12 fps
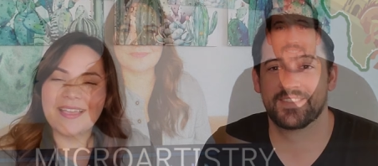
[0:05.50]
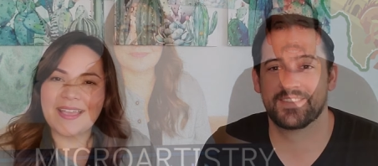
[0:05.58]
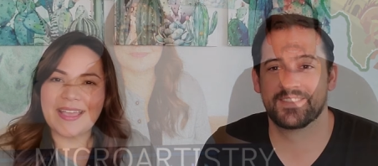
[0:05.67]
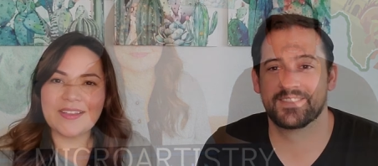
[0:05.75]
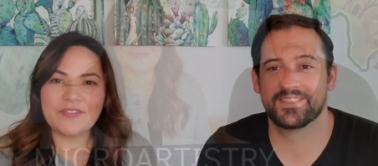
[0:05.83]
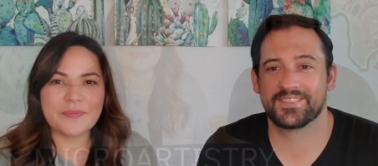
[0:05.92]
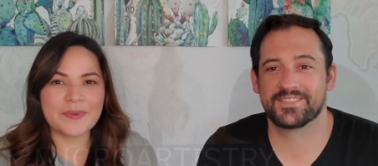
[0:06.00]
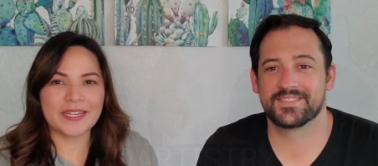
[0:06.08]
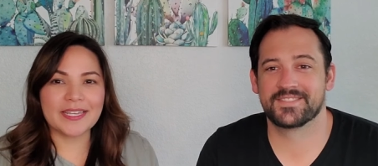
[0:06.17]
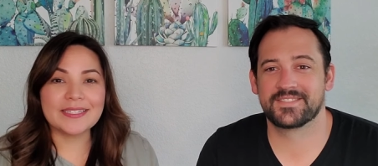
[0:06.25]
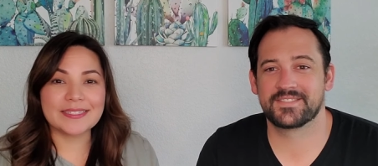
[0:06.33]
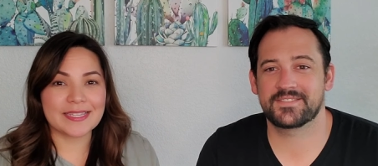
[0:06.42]
Speaker 1: Hey
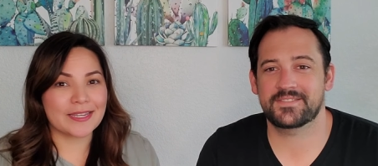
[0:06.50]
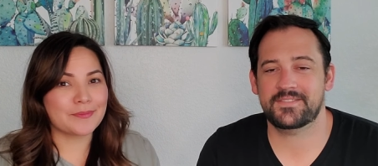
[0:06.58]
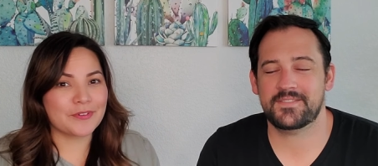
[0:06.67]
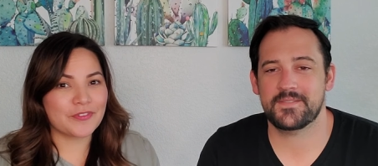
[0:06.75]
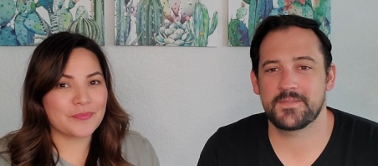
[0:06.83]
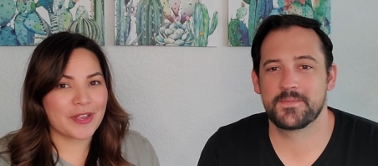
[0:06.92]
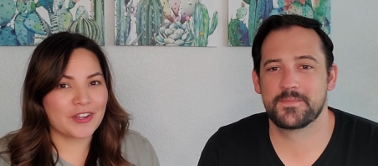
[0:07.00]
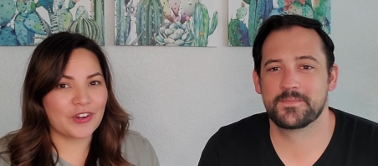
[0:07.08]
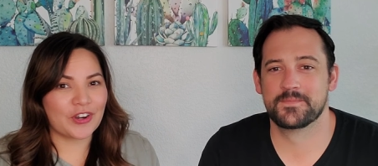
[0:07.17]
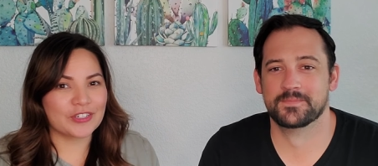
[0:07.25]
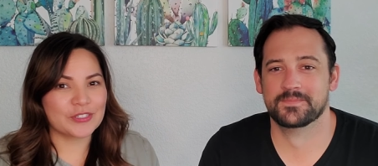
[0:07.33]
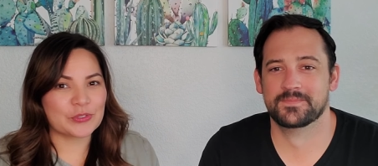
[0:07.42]
everybody, it's Amber from
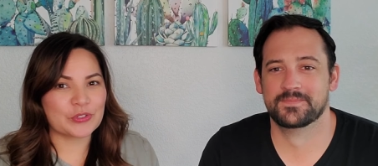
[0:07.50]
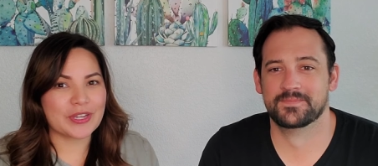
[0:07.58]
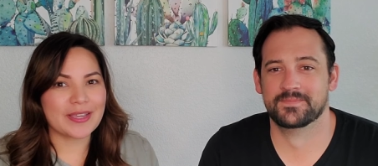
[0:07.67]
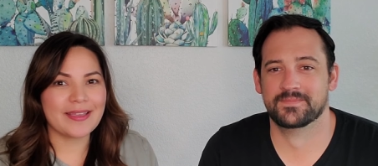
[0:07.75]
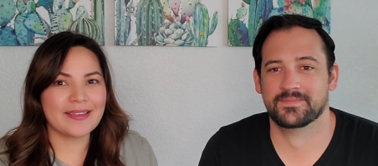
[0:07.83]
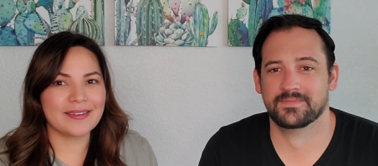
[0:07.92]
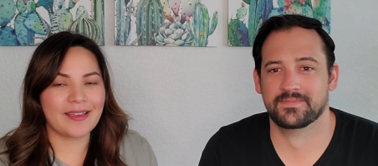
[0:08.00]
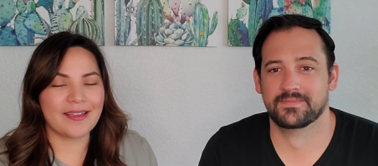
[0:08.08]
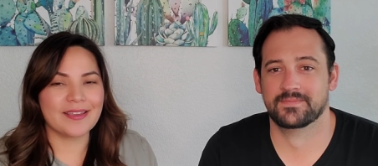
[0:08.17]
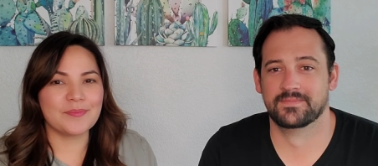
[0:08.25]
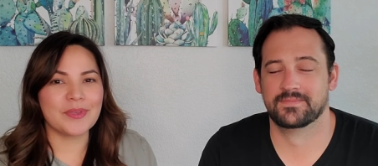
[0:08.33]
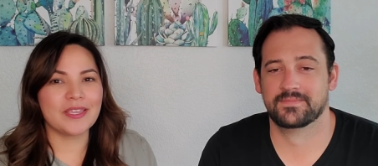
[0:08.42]
MicroArtistry, and
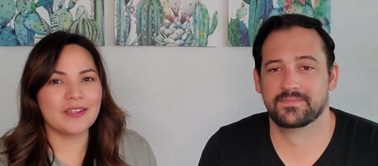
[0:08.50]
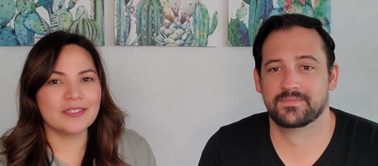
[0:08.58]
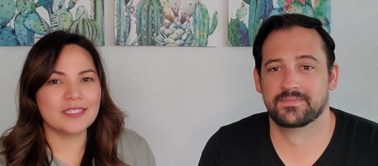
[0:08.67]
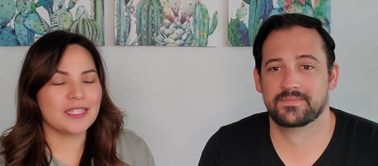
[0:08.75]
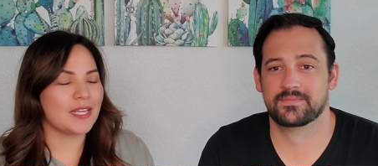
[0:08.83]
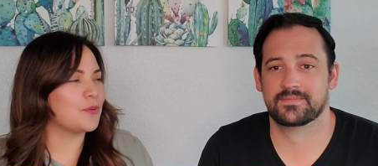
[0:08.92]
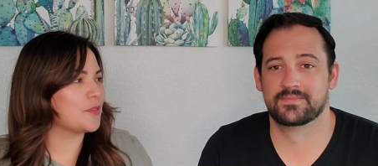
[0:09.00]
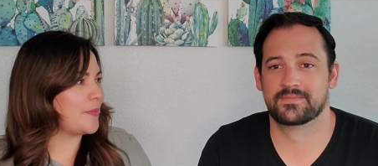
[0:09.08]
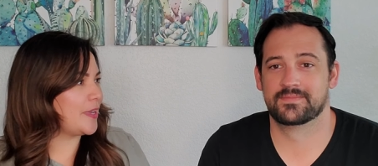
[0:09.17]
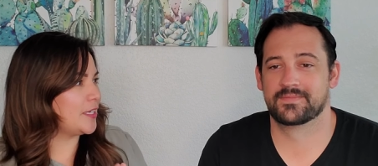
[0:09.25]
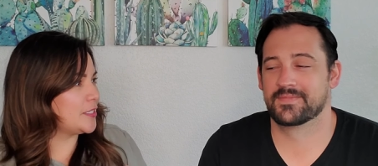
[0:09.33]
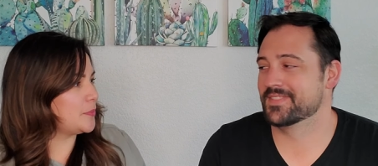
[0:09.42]
I am here today with
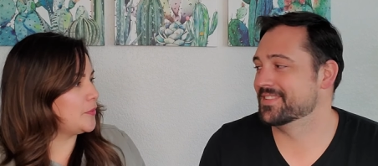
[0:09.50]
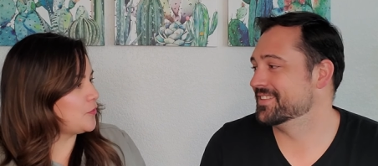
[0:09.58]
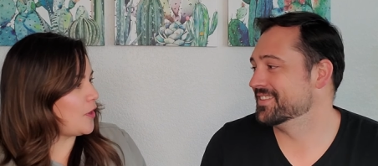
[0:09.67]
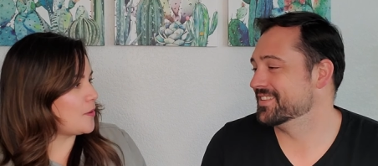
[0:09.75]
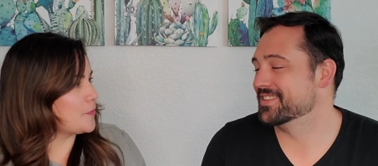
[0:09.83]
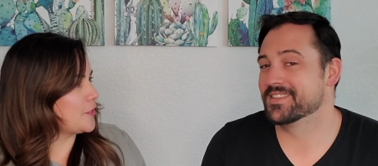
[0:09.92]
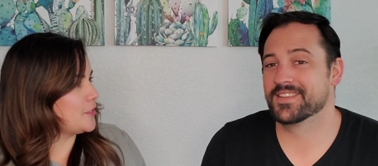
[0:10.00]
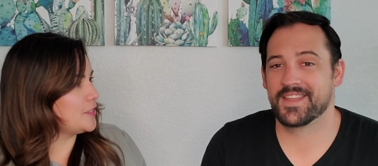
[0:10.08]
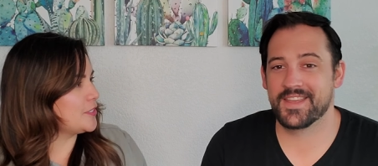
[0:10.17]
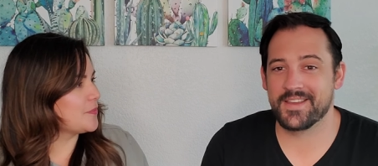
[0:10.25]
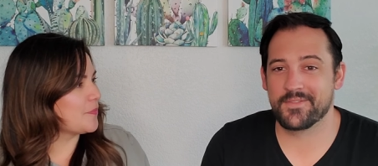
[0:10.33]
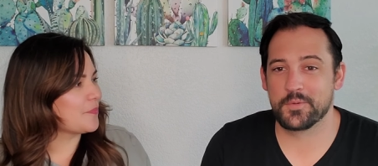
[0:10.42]
my husband,
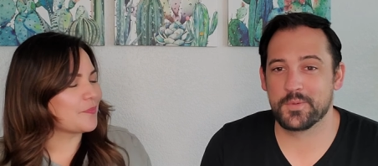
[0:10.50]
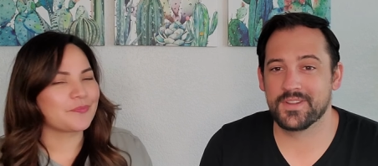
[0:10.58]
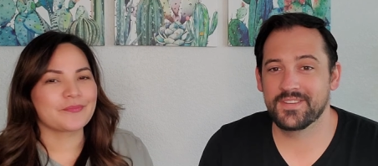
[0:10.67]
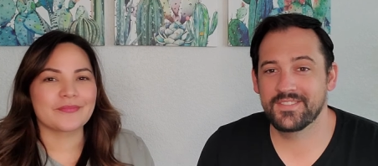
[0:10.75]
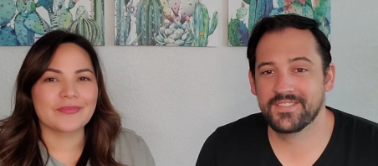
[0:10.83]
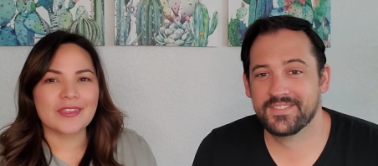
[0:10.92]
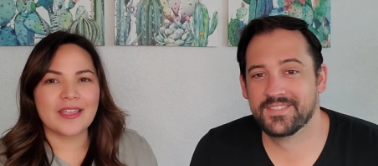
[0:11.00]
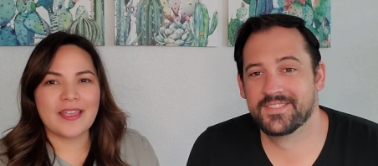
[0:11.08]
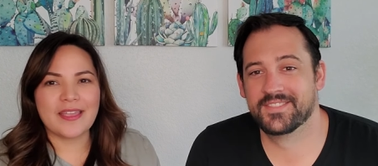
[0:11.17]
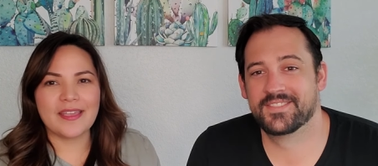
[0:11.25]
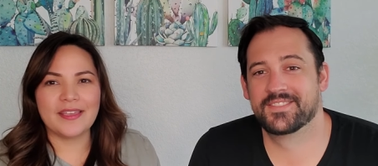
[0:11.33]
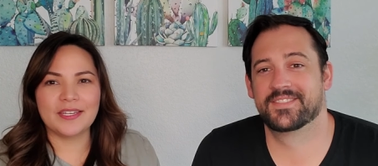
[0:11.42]
Robert. Hey
Speaker 2: everyone.
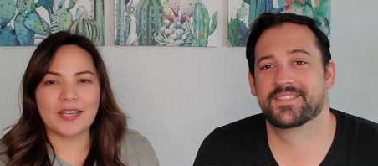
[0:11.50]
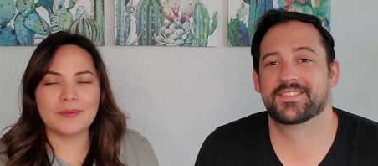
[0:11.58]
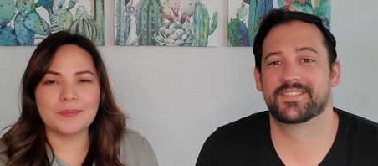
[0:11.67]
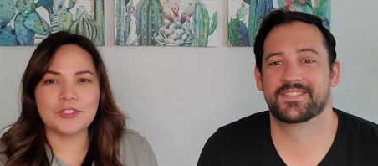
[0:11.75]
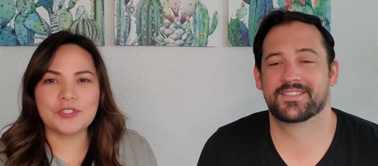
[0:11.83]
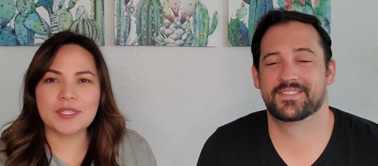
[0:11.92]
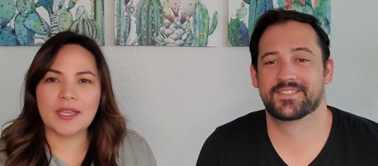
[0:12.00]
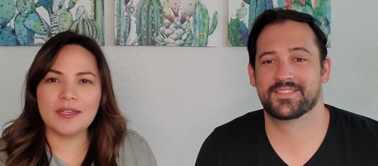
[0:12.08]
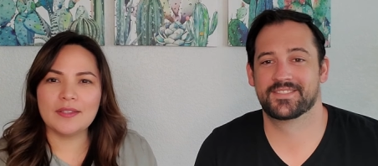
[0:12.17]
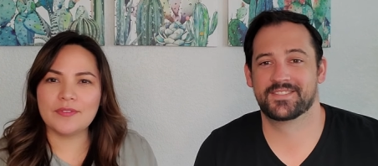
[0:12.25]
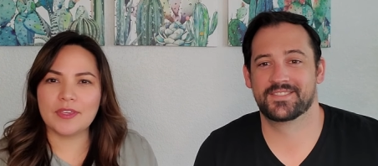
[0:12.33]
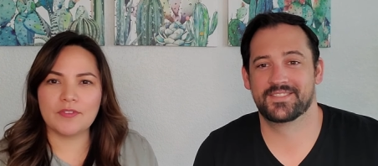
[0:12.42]
Speaker 1: And I'm just
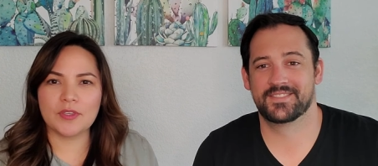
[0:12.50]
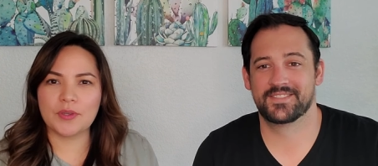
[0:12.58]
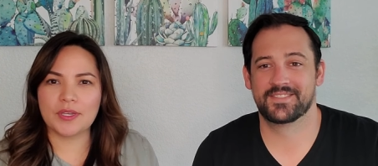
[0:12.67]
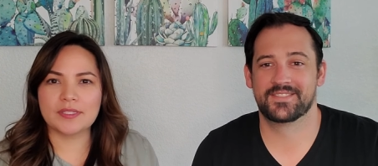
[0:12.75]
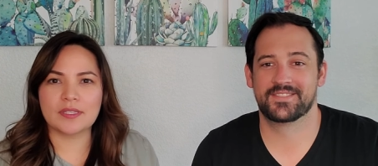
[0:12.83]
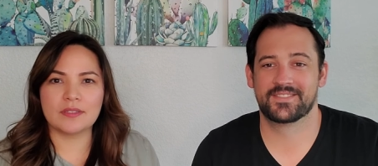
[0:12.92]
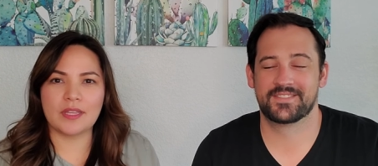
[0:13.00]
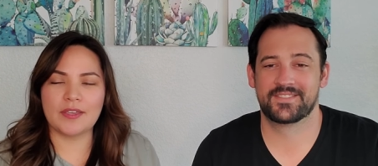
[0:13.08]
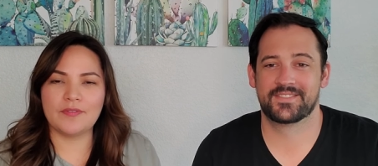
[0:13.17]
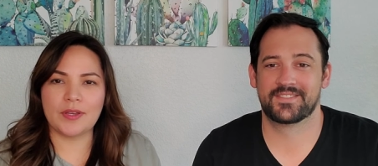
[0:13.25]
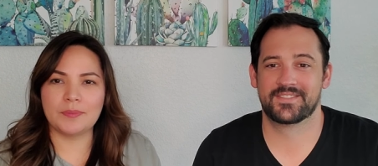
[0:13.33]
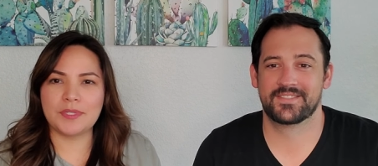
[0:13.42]
kind of giving you guys a
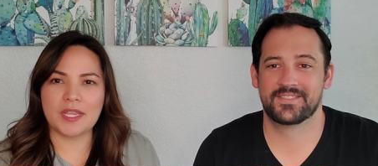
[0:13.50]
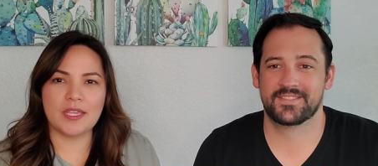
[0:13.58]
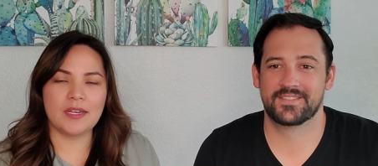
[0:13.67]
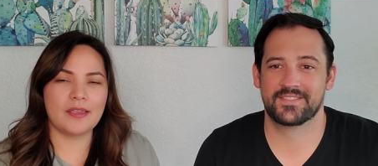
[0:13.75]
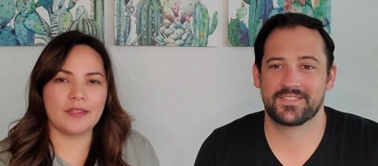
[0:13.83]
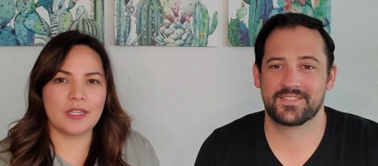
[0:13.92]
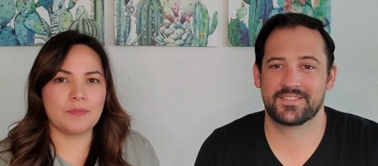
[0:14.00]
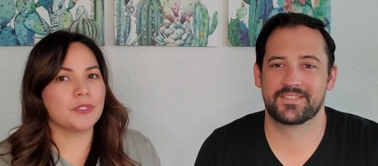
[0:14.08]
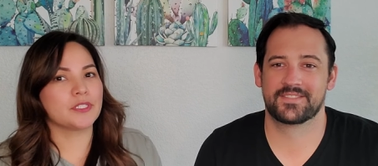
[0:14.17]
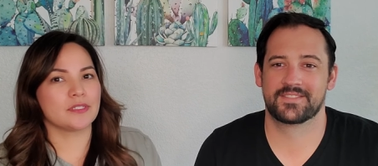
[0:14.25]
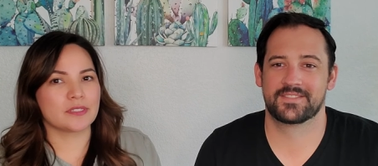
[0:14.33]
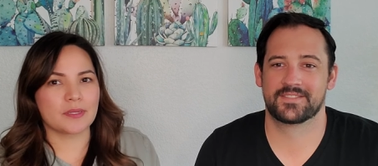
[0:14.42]
life update and a
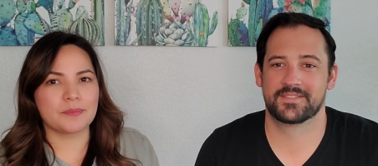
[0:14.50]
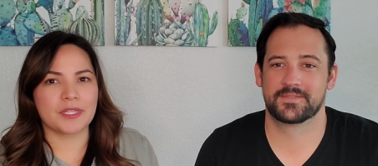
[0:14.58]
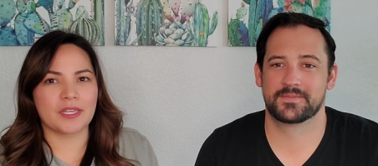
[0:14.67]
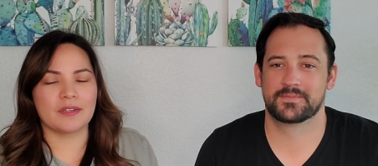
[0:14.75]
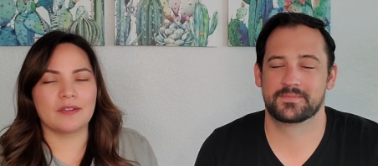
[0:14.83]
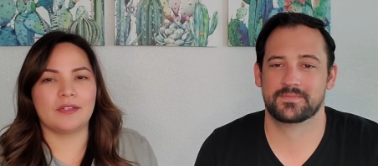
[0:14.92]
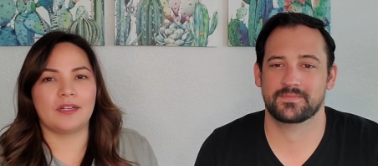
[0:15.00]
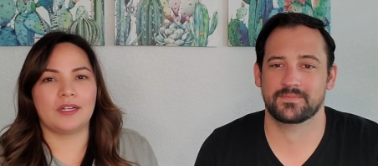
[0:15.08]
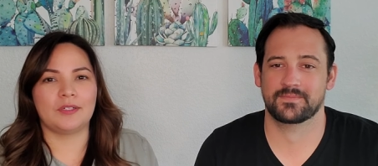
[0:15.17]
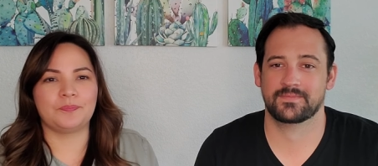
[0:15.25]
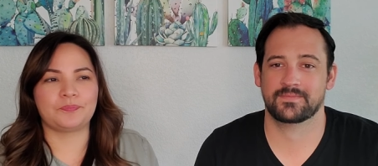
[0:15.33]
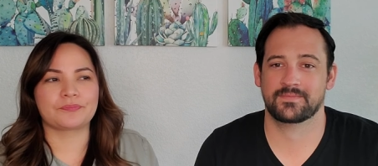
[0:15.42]
business update.
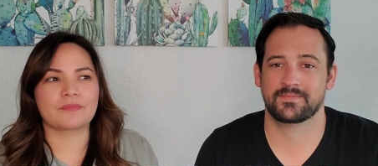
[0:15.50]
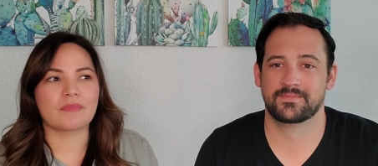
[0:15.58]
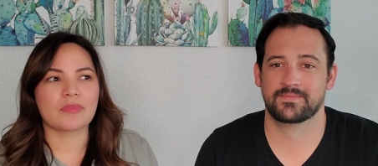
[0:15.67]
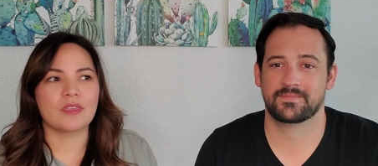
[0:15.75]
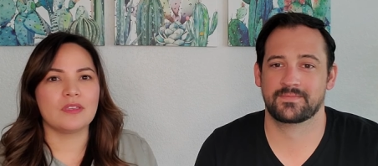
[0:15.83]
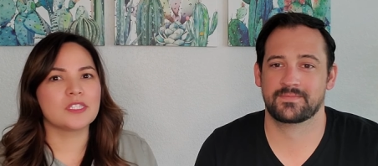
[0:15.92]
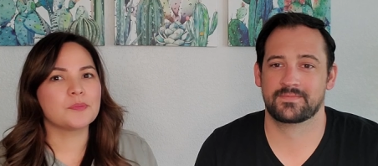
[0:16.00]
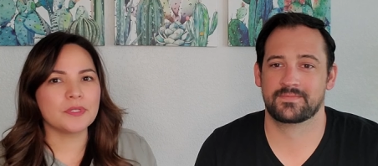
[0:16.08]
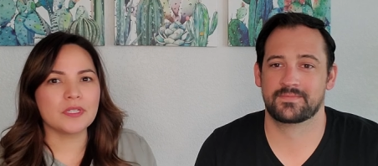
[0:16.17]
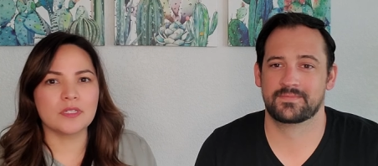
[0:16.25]
Um, it's been a